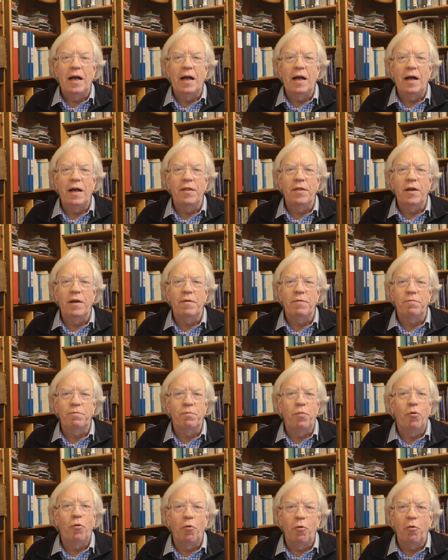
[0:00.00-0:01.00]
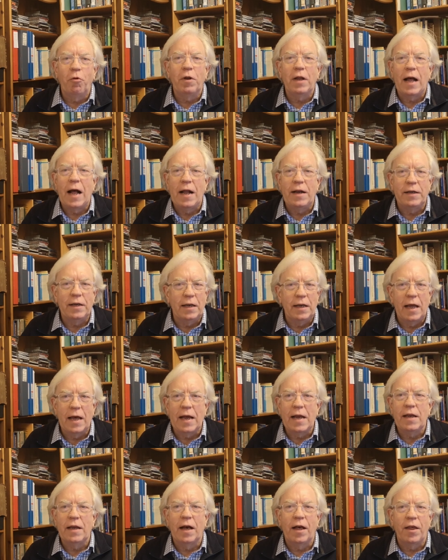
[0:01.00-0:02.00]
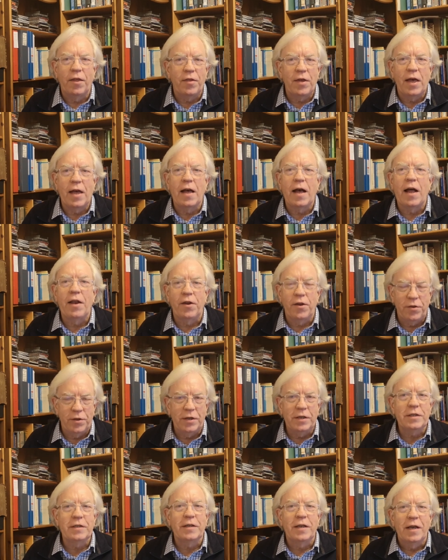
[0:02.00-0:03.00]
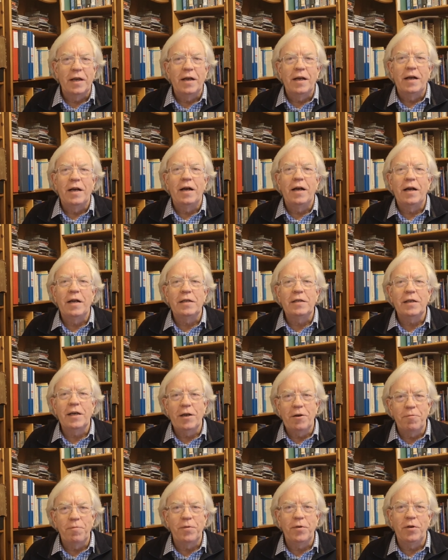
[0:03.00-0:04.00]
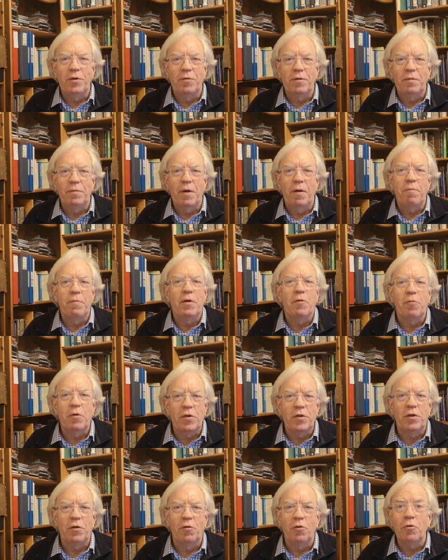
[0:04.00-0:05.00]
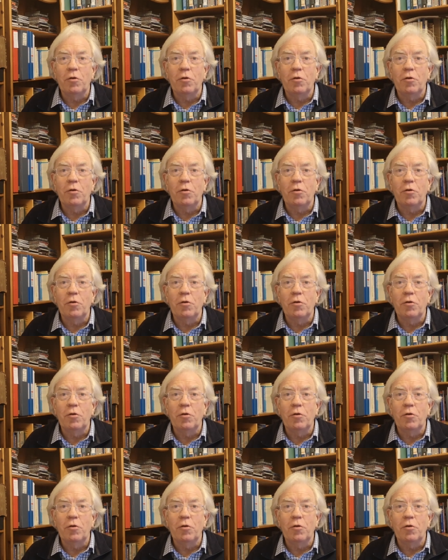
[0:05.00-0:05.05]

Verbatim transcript: uh, that Paul and Elaine are there and others uh, to help you and, and, be with you.